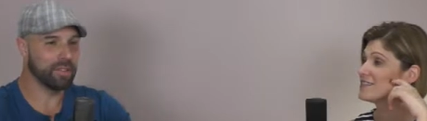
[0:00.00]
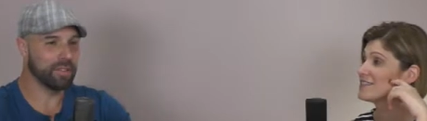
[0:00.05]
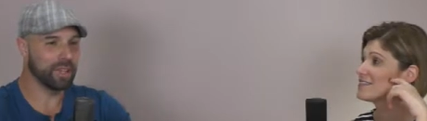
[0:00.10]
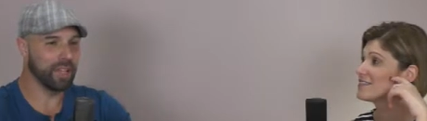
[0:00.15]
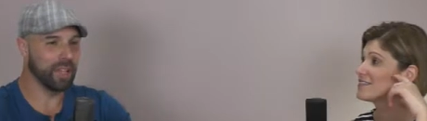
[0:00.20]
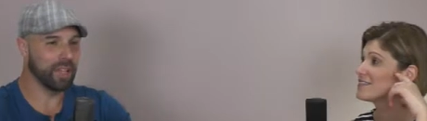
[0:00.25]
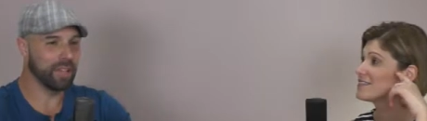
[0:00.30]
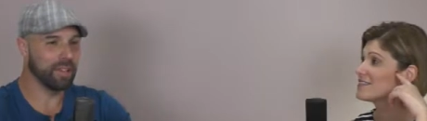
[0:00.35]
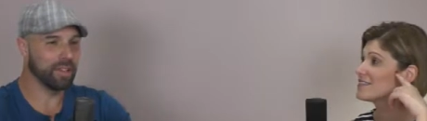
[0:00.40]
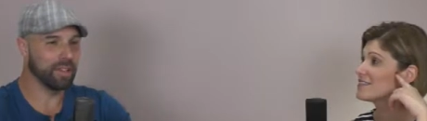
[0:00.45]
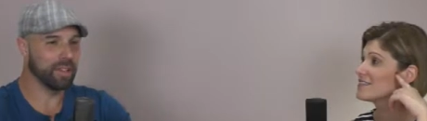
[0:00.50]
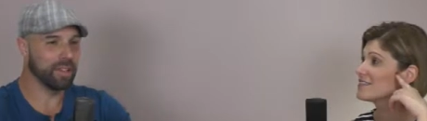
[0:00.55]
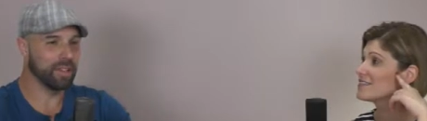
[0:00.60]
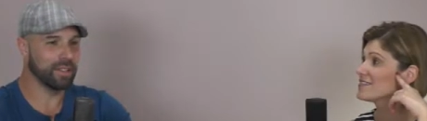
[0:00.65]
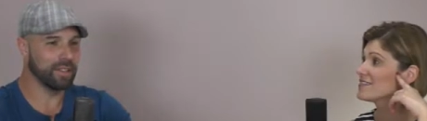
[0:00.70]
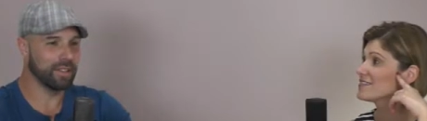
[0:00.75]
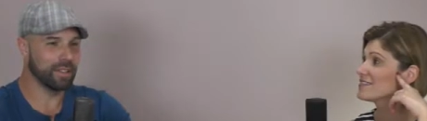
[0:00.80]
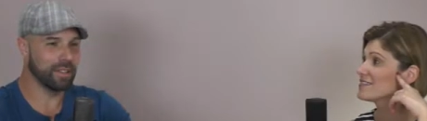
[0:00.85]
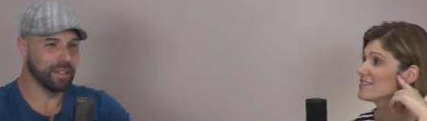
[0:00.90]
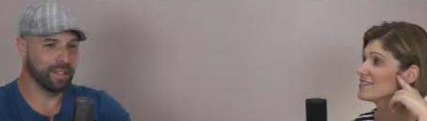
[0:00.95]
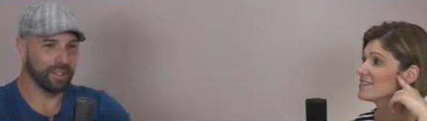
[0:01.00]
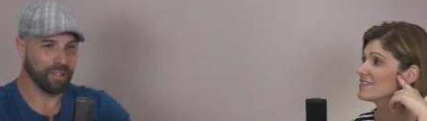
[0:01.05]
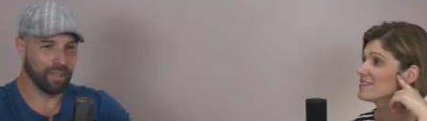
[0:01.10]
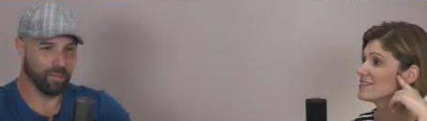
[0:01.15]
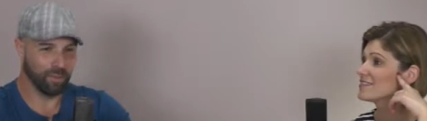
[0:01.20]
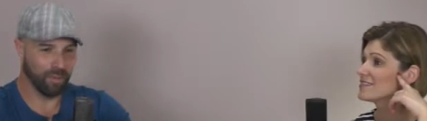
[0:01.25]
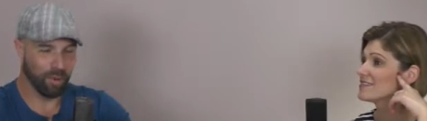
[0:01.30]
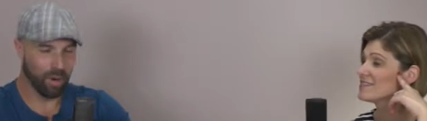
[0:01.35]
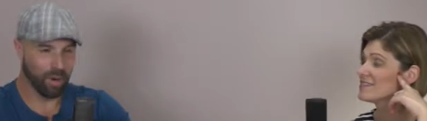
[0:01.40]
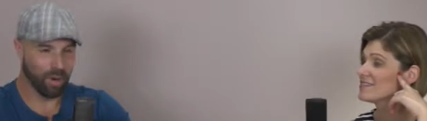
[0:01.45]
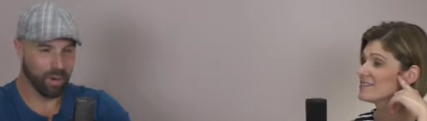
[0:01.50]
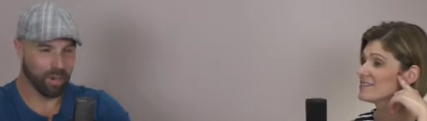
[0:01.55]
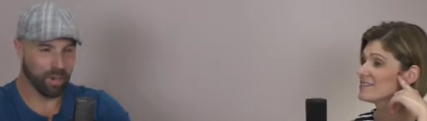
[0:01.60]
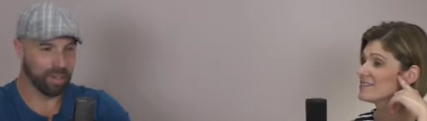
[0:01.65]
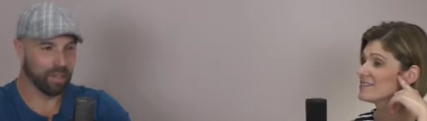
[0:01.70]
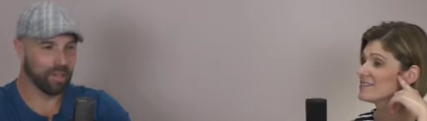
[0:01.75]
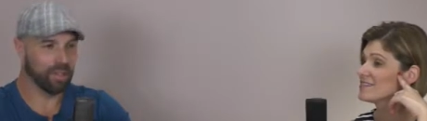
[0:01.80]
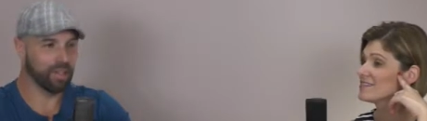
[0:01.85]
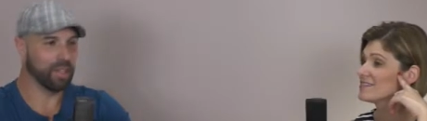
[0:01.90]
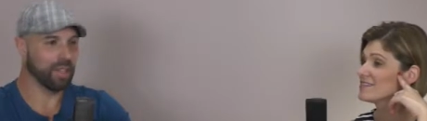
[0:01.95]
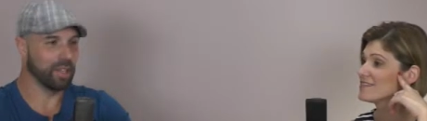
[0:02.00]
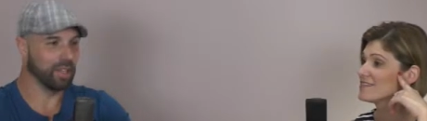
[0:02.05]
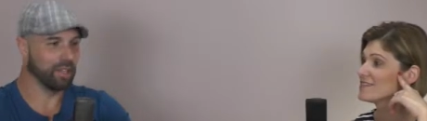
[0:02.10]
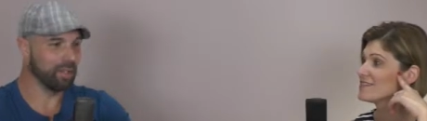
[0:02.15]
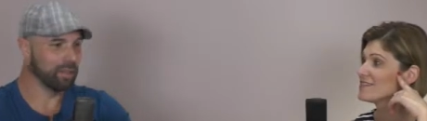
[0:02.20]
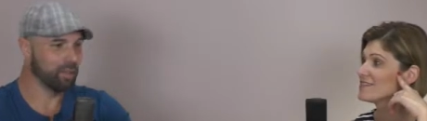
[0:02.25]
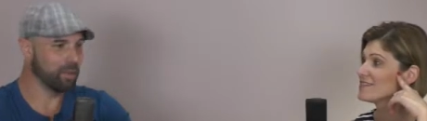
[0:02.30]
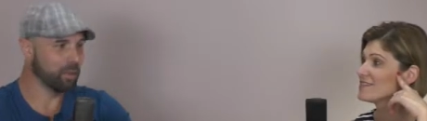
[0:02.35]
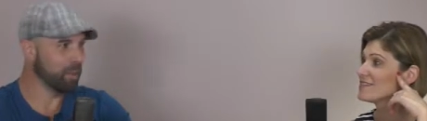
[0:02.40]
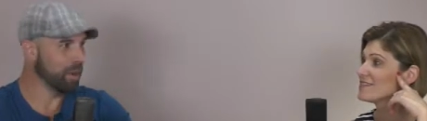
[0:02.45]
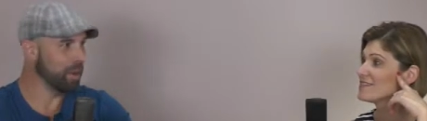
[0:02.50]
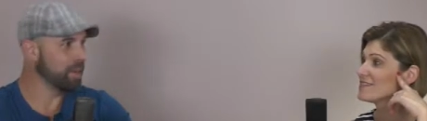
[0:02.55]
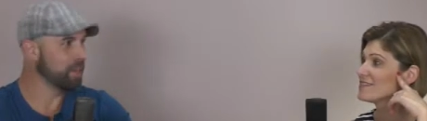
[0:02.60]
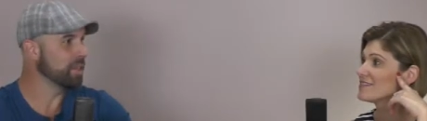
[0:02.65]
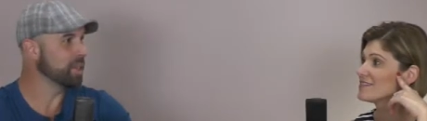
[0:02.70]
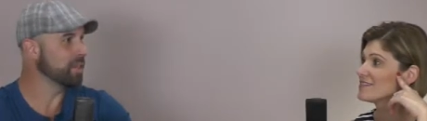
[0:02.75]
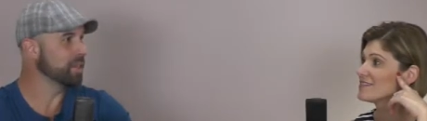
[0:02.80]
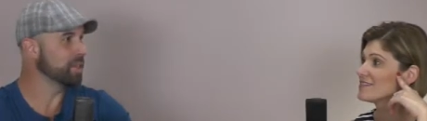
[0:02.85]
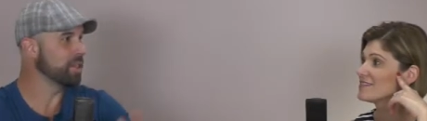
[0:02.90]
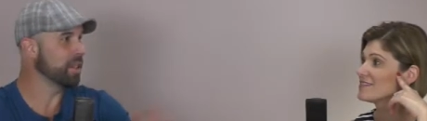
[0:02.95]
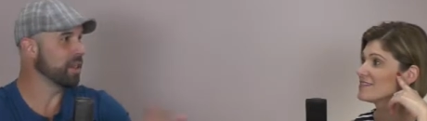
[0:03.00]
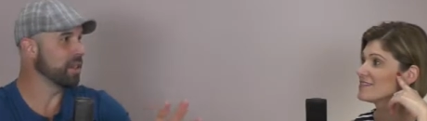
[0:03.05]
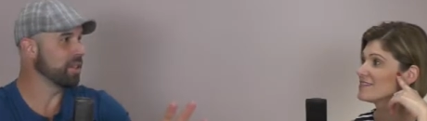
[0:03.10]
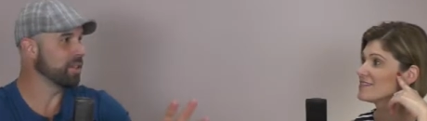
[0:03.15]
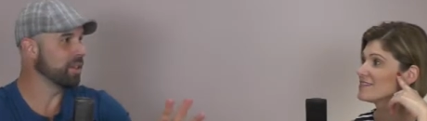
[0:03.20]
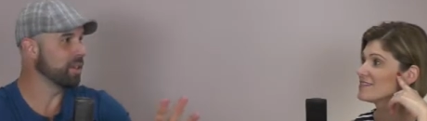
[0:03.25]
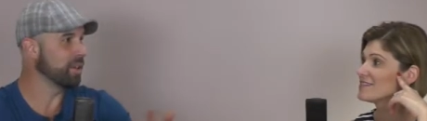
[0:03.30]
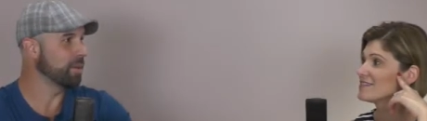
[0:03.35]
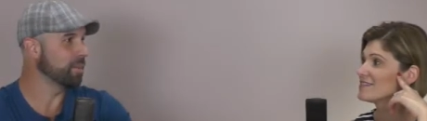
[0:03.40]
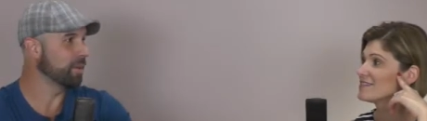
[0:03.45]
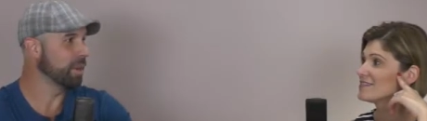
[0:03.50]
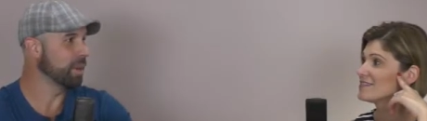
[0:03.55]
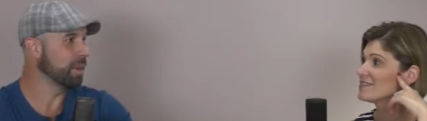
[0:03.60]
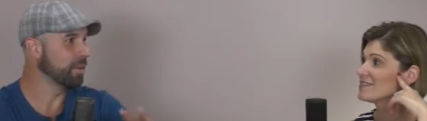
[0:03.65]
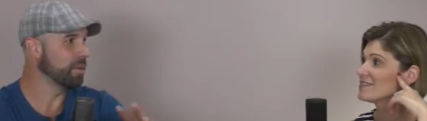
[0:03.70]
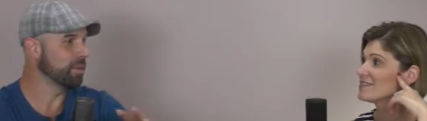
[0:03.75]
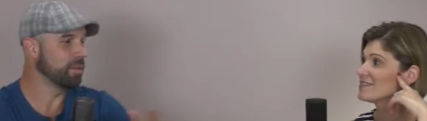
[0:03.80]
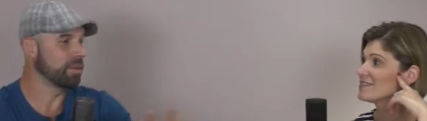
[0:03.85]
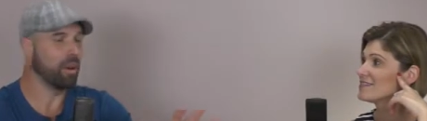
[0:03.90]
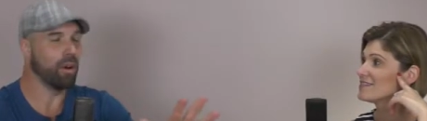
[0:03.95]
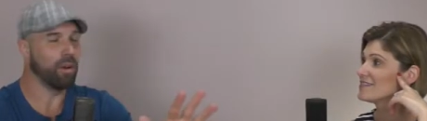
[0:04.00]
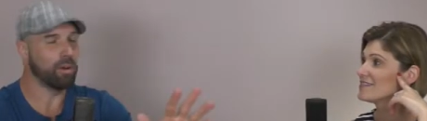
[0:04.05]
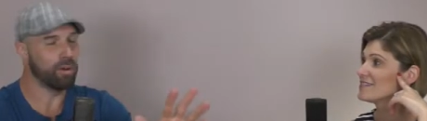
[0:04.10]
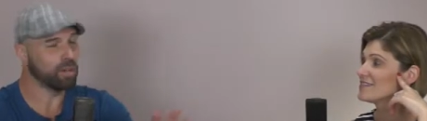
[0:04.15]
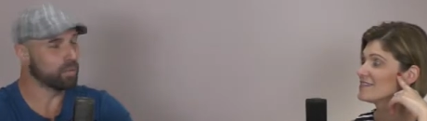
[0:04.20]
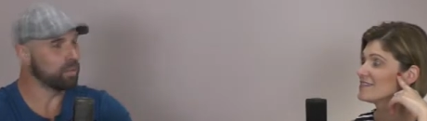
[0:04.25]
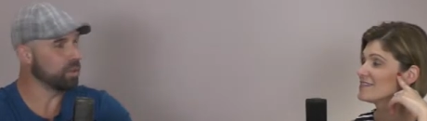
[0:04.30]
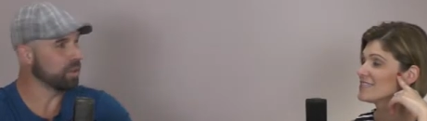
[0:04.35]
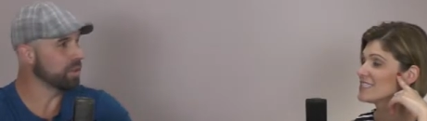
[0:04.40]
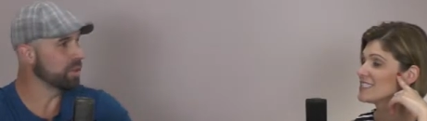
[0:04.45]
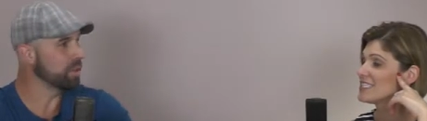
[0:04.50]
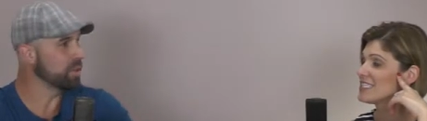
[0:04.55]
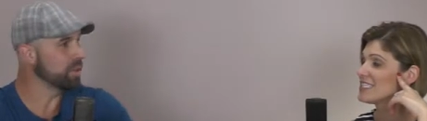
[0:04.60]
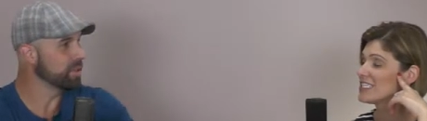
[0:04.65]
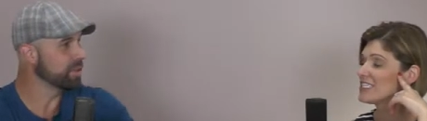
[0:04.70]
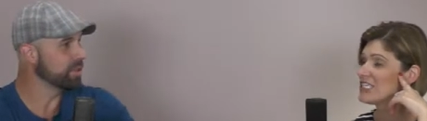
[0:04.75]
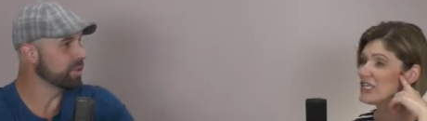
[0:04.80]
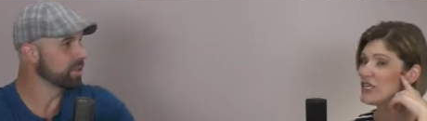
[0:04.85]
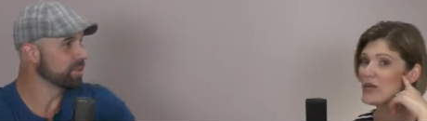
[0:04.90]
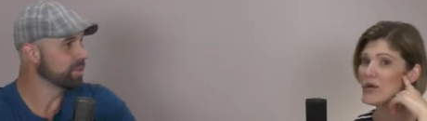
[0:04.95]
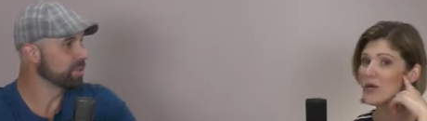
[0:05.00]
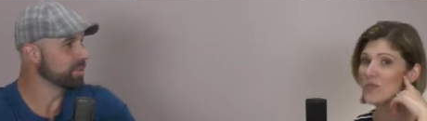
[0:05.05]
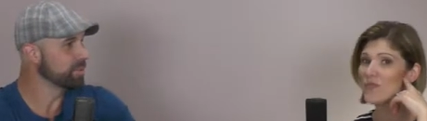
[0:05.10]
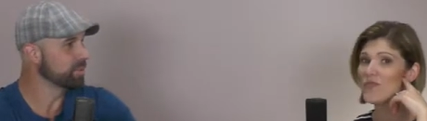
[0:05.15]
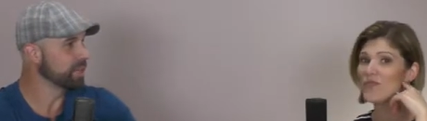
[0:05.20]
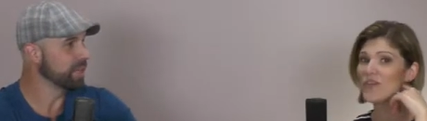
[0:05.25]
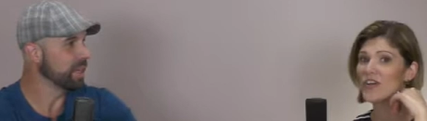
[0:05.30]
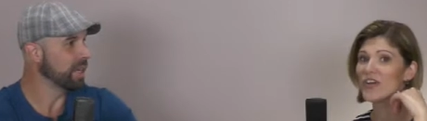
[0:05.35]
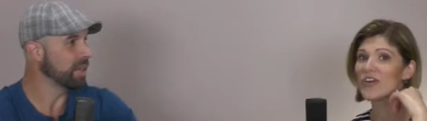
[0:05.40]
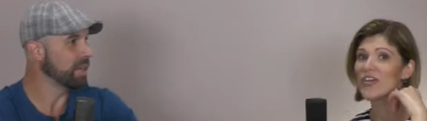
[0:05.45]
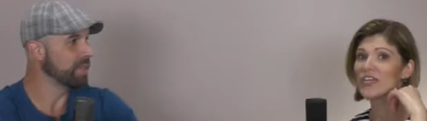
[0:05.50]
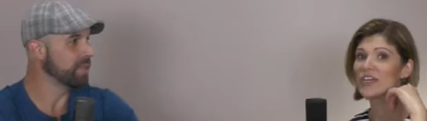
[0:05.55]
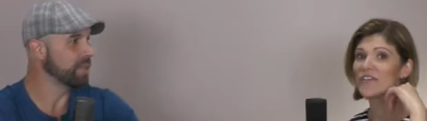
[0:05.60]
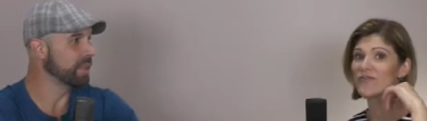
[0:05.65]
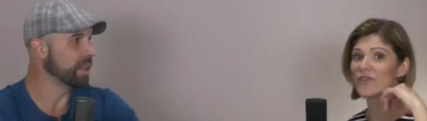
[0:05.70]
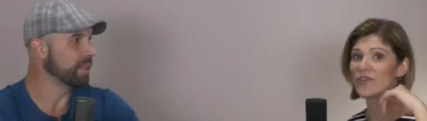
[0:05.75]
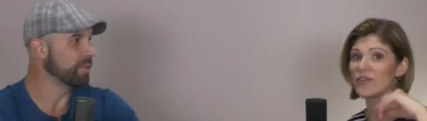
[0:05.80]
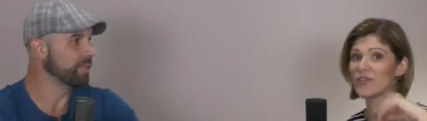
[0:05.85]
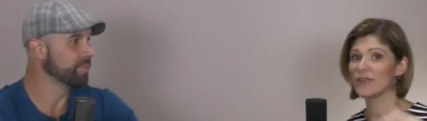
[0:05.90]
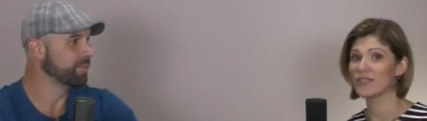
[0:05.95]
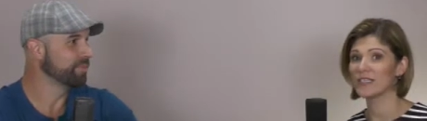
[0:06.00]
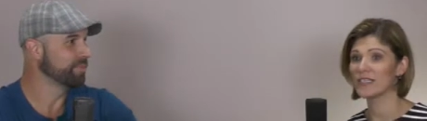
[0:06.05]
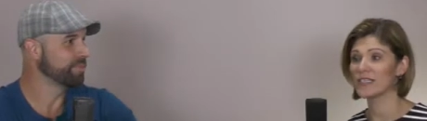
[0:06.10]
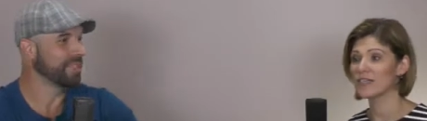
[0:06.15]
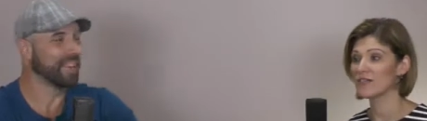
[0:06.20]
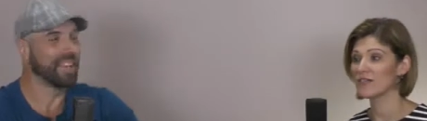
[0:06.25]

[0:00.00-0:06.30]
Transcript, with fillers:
Speaker 1: saying wearing like you could wear heels. I thought it meant you always wore heels. Nope, very infrequently.